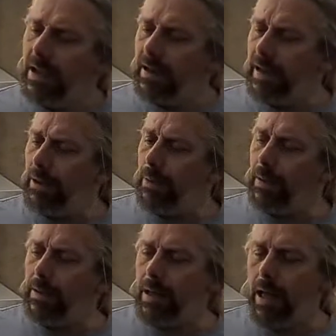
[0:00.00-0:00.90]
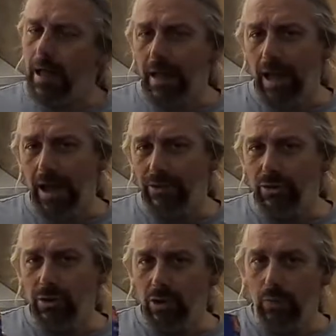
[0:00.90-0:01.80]
Now, I
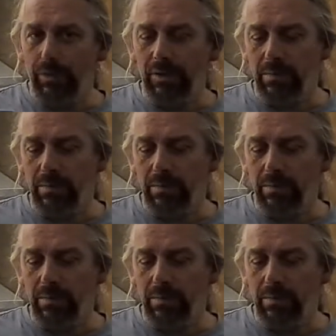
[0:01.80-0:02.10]
do know this